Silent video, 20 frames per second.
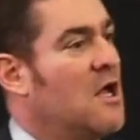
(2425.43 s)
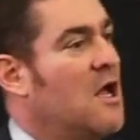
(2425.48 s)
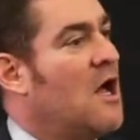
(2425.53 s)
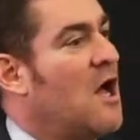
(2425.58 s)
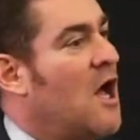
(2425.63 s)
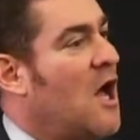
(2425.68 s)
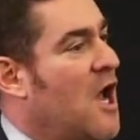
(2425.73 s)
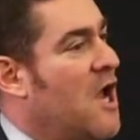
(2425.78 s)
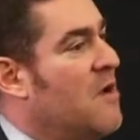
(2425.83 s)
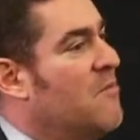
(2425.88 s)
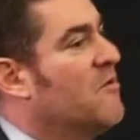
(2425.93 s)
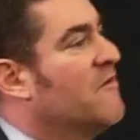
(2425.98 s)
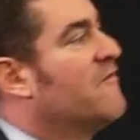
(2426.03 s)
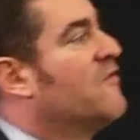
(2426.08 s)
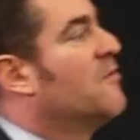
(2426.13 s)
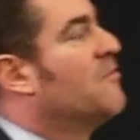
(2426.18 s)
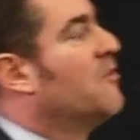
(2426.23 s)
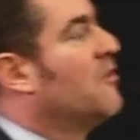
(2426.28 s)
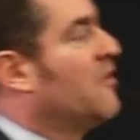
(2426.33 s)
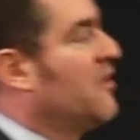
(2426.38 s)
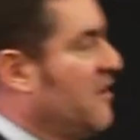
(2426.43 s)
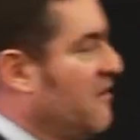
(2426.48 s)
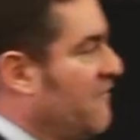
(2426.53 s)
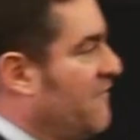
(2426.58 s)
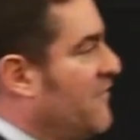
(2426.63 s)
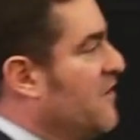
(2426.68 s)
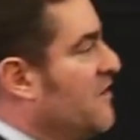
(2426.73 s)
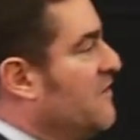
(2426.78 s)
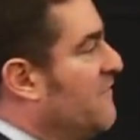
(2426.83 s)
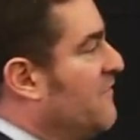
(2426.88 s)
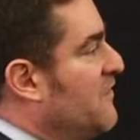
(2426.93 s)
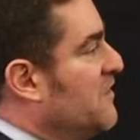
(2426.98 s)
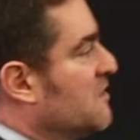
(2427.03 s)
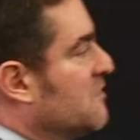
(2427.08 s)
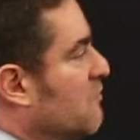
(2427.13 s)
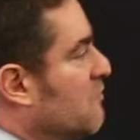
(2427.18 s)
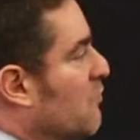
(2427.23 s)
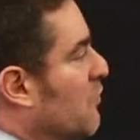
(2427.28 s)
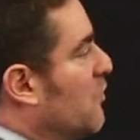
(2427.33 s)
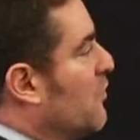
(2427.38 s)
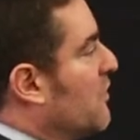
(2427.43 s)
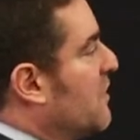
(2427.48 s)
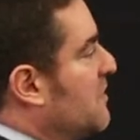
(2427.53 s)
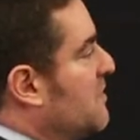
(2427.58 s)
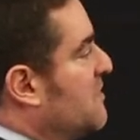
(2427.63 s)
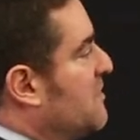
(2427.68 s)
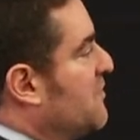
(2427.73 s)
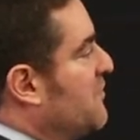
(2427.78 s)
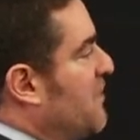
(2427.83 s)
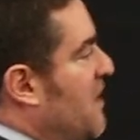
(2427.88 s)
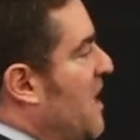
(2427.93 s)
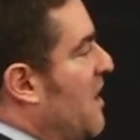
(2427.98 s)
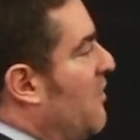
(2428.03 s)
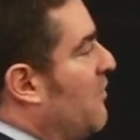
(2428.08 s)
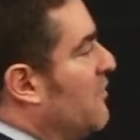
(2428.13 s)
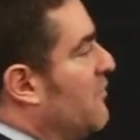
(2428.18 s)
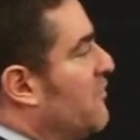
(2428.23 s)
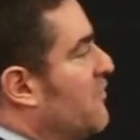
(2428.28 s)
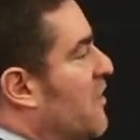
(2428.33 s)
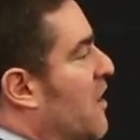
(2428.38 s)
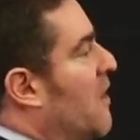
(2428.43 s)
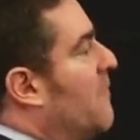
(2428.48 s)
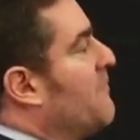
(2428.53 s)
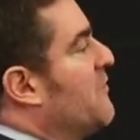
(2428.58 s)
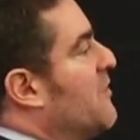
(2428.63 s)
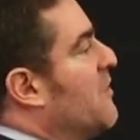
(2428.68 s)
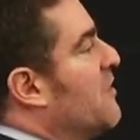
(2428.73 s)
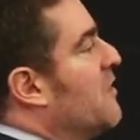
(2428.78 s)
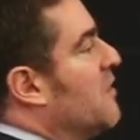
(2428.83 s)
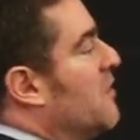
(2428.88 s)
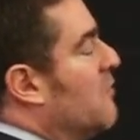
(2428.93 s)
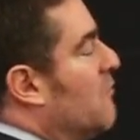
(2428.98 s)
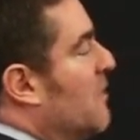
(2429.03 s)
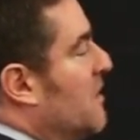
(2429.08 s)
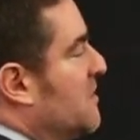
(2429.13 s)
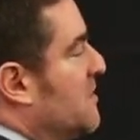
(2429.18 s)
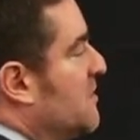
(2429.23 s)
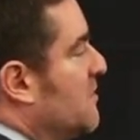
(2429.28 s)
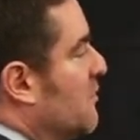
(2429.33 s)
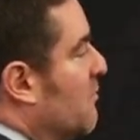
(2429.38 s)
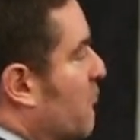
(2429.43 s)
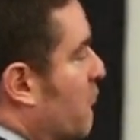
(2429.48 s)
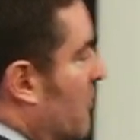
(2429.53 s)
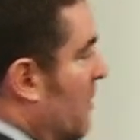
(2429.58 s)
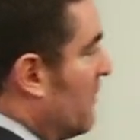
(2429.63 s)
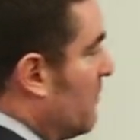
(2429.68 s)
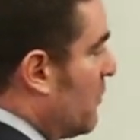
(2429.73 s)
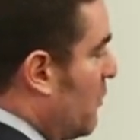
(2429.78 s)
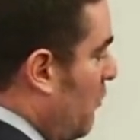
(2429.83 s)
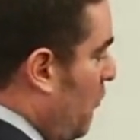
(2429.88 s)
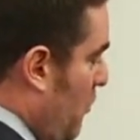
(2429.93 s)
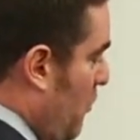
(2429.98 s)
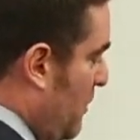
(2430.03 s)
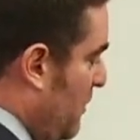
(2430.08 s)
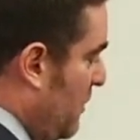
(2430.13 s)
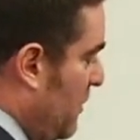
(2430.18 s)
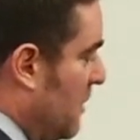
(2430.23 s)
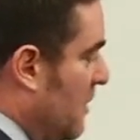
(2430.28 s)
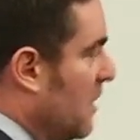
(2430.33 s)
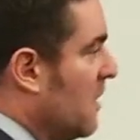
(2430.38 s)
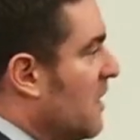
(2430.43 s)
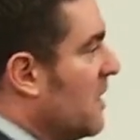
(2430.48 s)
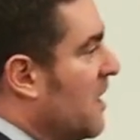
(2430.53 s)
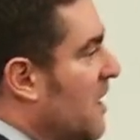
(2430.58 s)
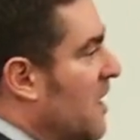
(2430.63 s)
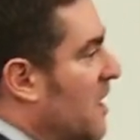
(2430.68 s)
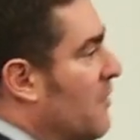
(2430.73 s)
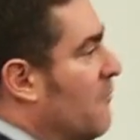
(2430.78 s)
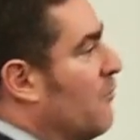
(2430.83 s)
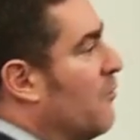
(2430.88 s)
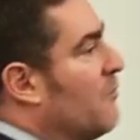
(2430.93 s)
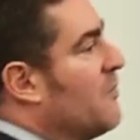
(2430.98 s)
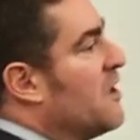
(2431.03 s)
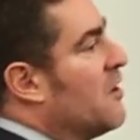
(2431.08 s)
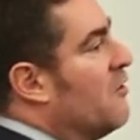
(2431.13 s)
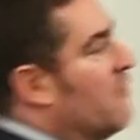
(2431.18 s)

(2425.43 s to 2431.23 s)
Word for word: I am of the belief that if this rule gets challenged up to the US Supreme Court, it will be